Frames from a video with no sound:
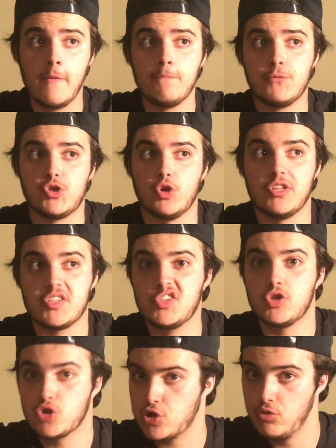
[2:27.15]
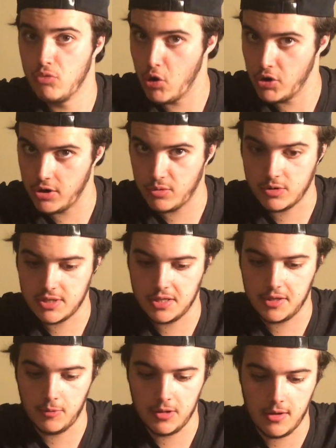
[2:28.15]
So this is a true warrior we're
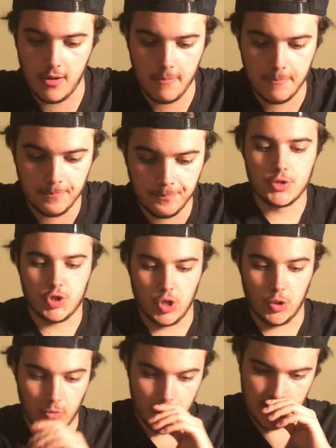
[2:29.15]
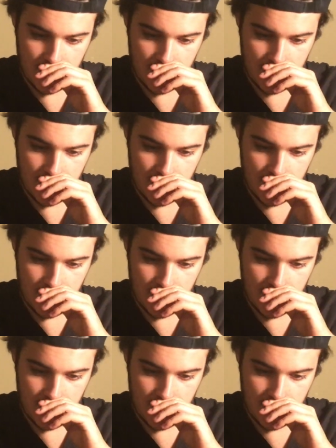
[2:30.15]
dealing with here. So